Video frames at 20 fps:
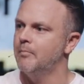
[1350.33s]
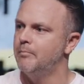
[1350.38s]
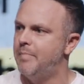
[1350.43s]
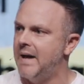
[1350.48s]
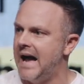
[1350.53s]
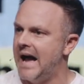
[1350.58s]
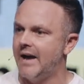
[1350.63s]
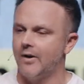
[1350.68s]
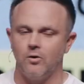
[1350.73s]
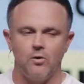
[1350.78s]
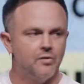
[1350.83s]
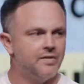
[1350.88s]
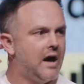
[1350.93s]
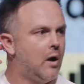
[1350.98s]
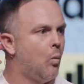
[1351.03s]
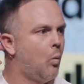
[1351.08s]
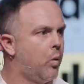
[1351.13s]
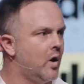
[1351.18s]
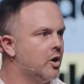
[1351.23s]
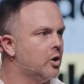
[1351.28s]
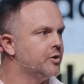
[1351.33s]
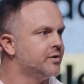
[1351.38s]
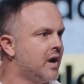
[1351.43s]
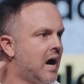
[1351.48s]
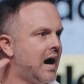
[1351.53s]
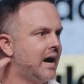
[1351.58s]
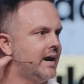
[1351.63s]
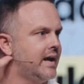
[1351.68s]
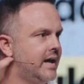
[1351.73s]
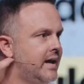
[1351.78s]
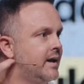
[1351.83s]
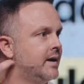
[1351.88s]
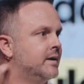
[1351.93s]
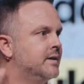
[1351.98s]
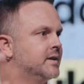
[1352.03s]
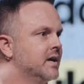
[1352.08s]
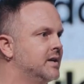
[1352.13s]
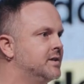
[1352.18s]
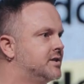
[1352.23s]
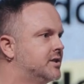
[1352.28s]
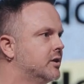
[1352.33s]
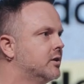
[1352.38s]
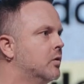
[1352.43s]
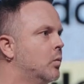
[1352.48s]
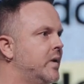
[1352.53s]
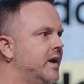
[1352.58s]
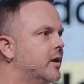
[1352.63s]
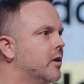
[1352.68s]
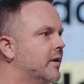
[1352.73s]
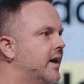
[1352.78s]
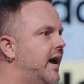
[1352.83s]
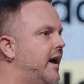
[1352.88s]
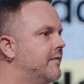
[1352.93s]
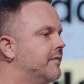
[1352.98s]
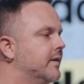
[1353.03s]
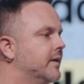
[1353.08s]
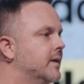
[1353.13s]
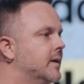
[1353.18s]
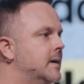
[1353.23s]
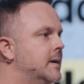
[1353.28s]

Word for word: battle that will not end until we go to heaven.